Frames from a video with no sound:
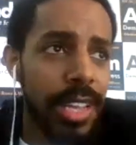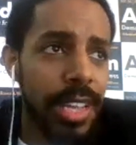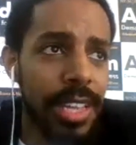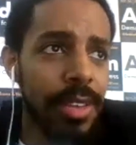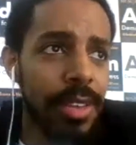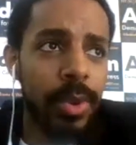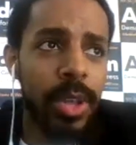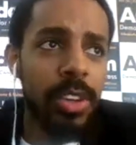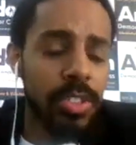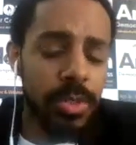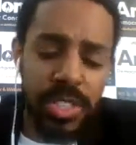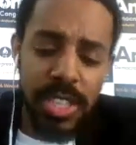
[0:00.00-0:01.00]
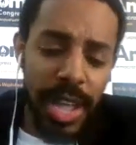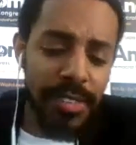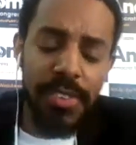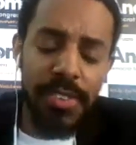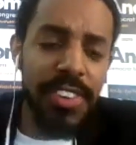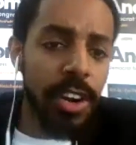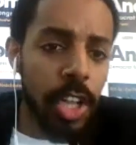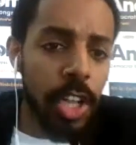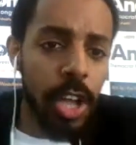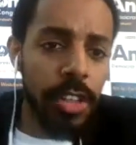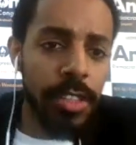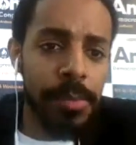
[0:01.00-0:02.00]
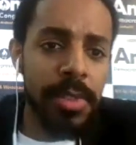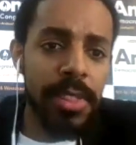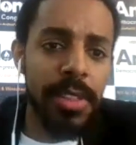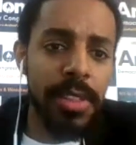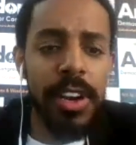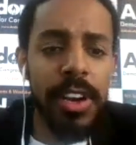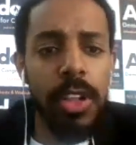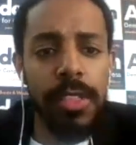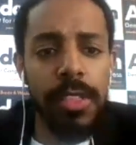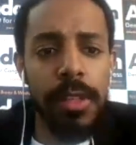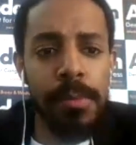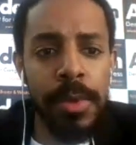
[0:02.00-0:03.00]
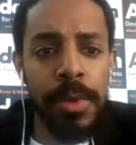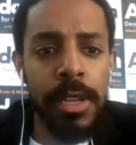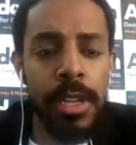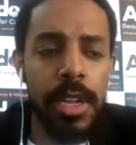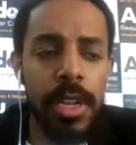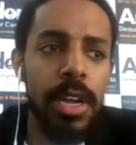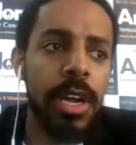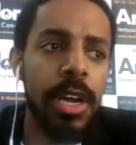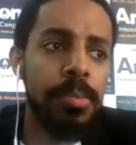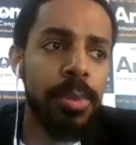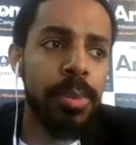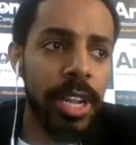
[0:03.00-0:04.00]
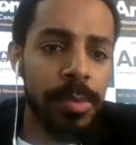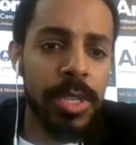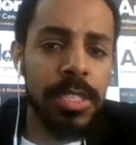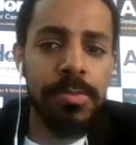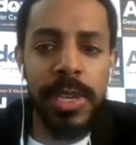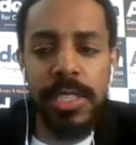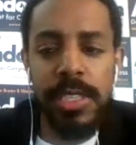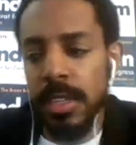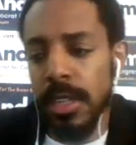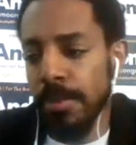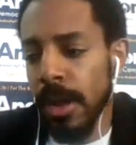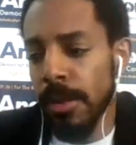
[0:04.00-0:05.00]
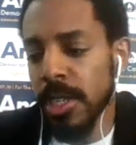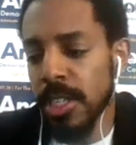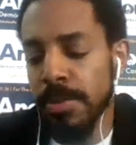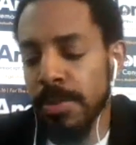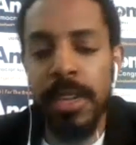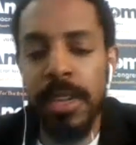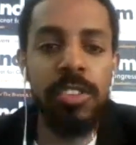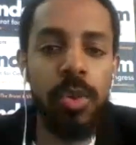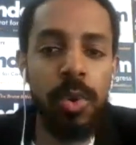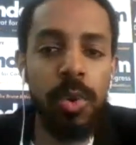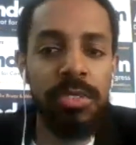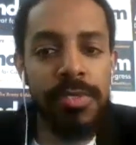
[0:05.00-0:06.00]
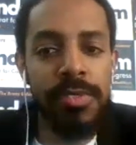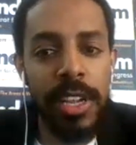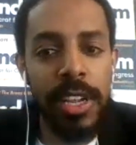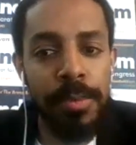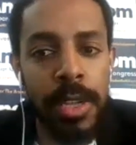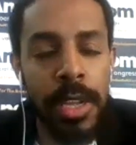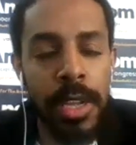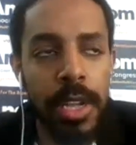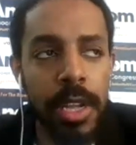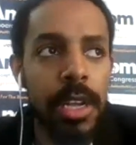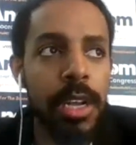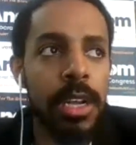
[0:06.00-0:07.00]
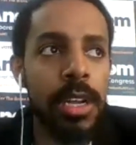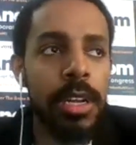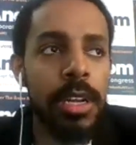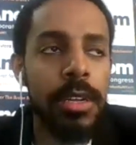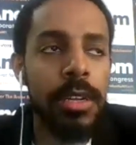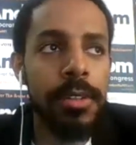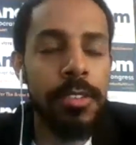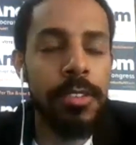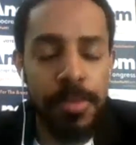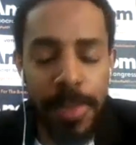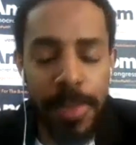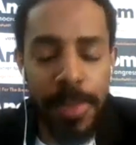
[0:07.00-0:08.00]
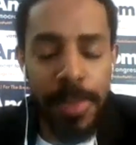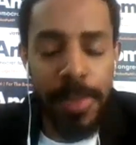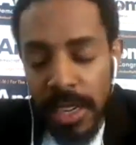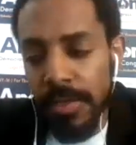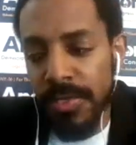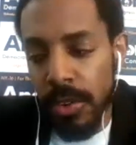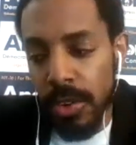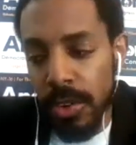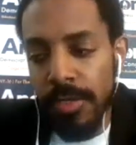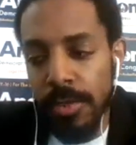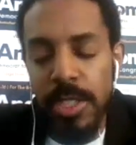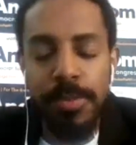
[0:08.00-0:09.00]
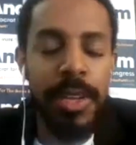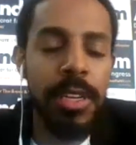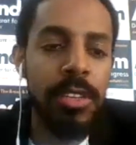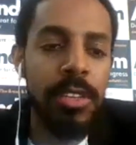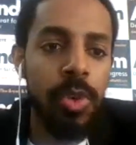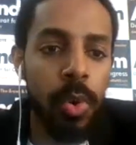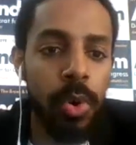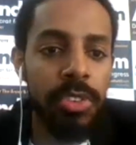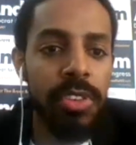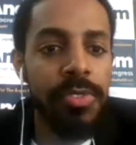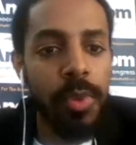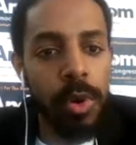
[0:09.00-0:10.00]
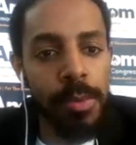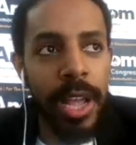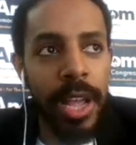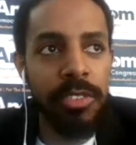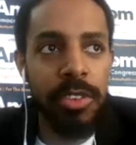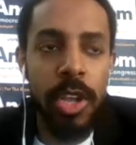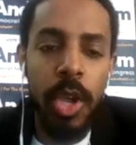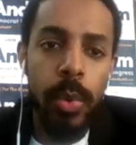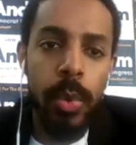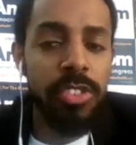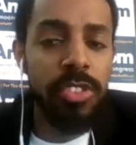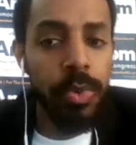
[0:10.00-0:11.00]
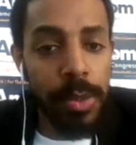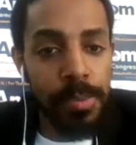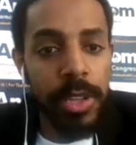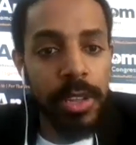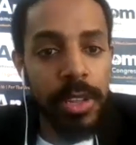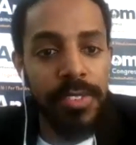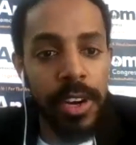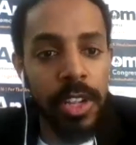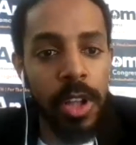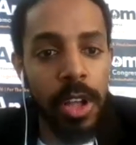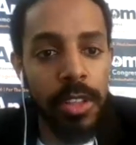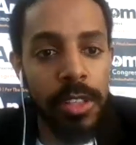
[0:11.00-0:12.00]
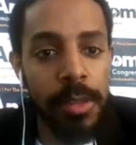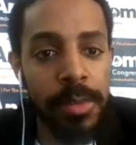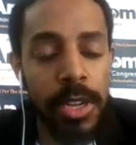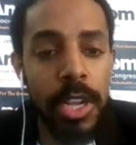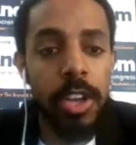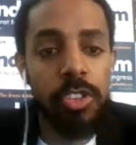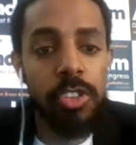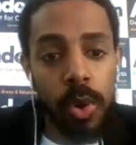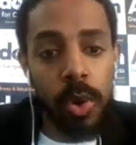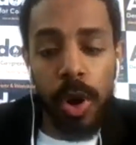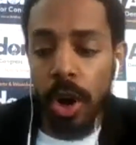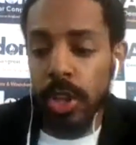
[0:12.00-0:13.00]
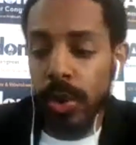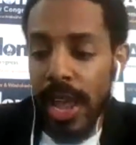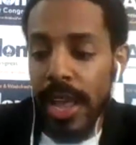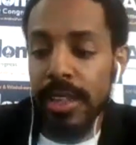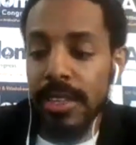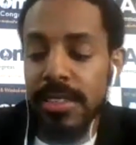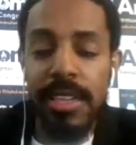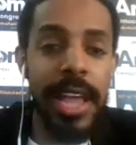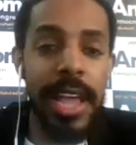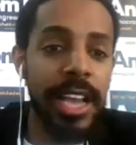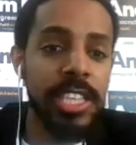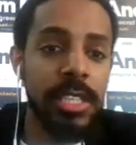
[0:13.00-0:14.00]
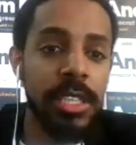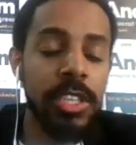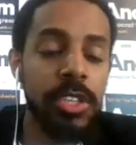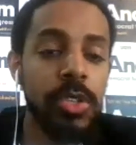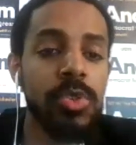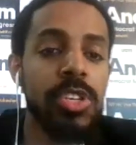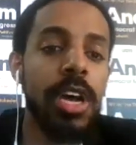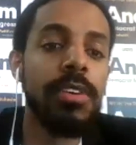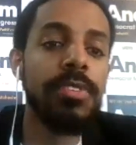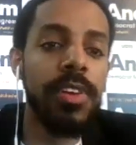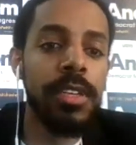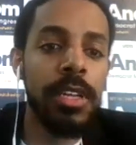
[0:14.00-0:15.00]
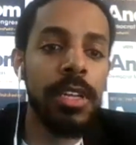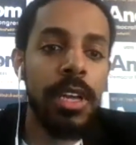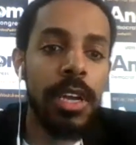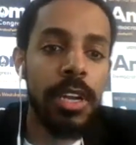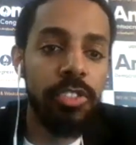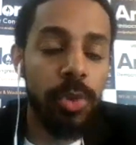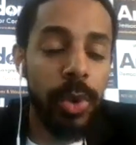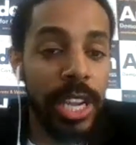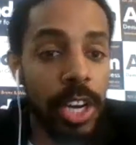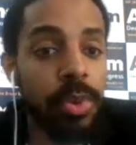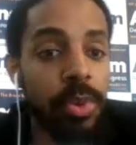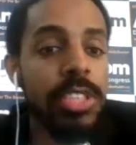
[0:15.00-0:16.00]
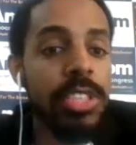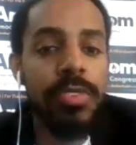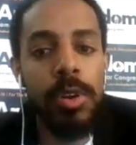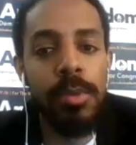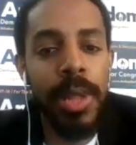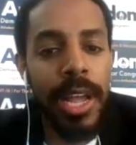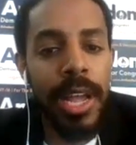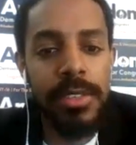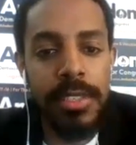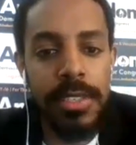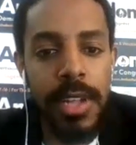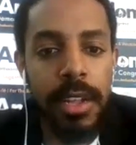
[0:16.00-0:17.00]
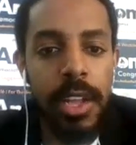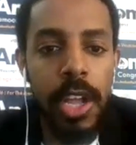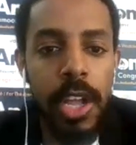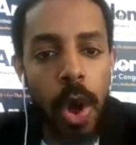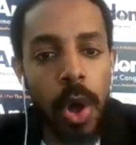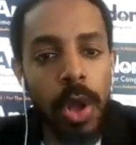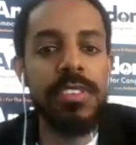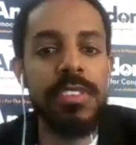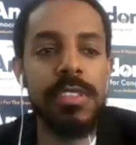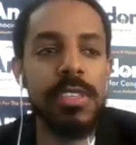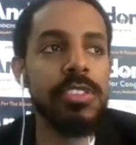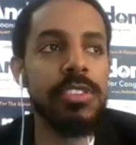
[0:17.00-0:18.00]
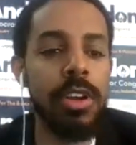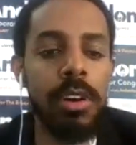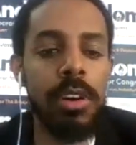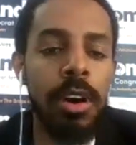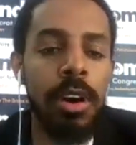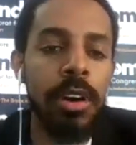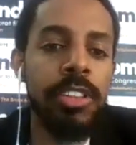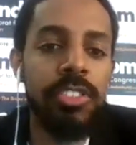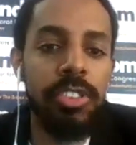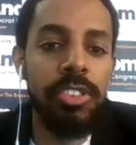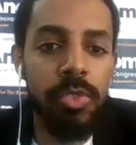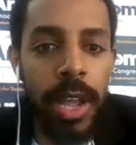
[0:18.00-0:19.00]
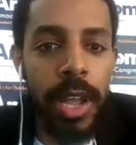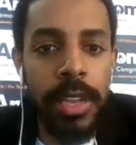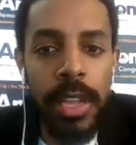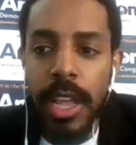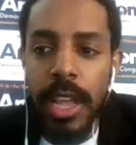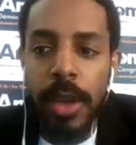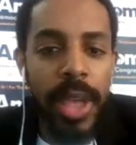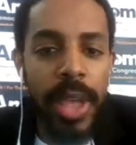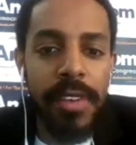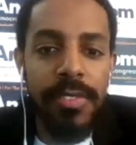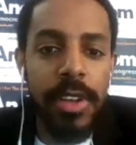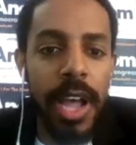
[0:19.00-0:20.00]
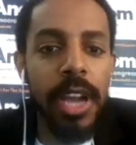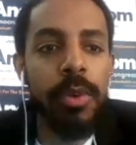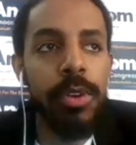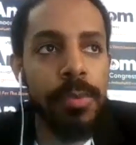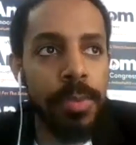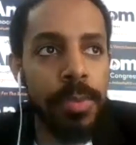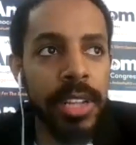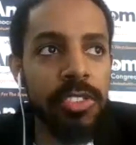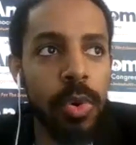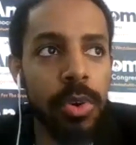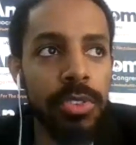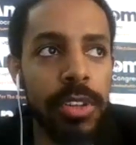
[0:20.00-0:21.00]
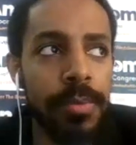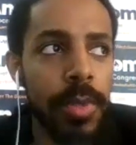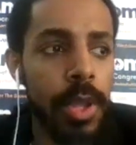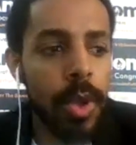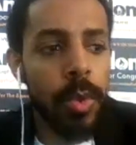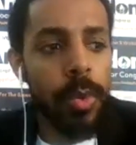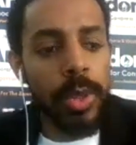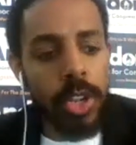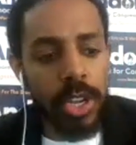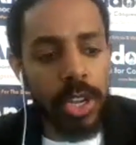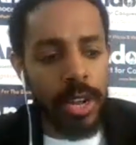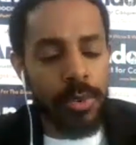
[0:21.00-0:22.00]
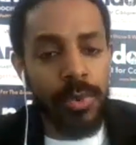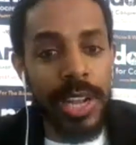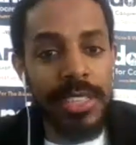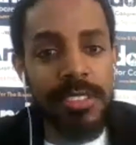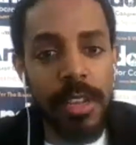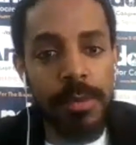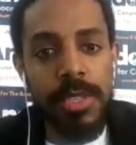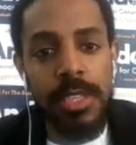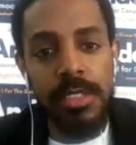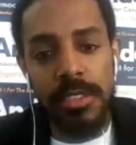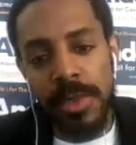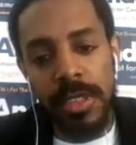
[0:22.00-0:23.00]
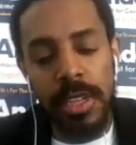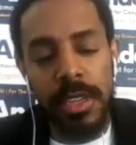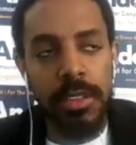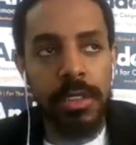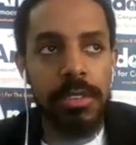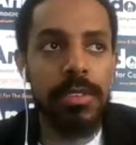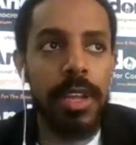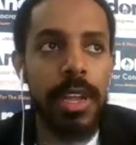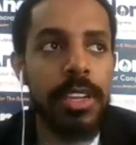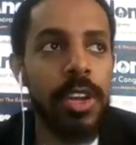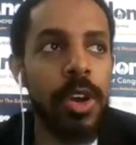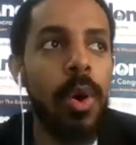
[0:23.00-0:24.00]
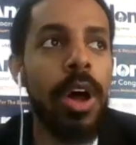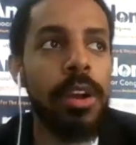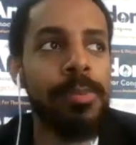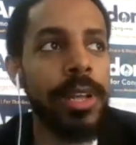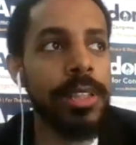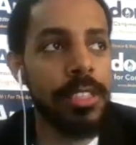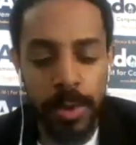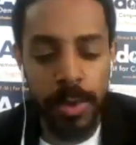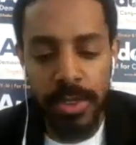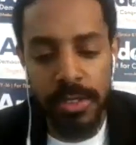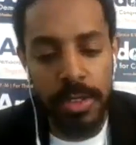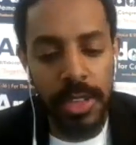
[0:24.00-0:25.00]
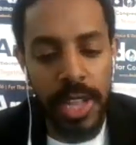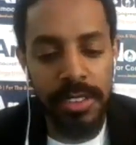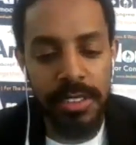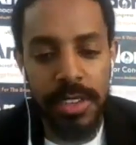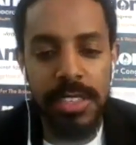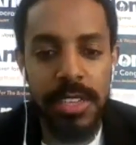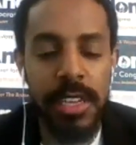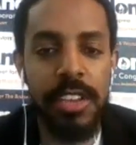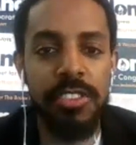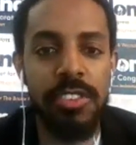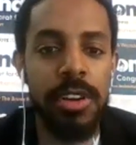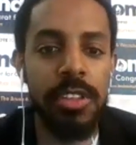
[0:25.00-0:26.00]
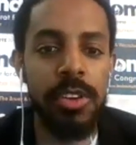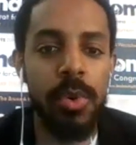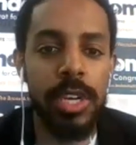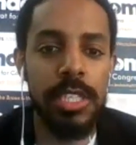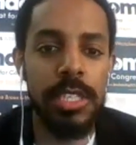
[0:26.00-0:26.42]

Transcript: We also see we have the Fair Cloth Amendment. The Fair Cloth Amendment prohibits basically public spending towards developing federal government spending towards affordable housing. We need to repeal the Fair Cloth Amendment so our localities can actually use HUD funding to increase affordable housing stock. All of these things are intertwined, and we have concrete plans towards it. When we look at rent subsidies, it'll be like this. I can go on about this, but this is the last thing I say in case there are any other questions.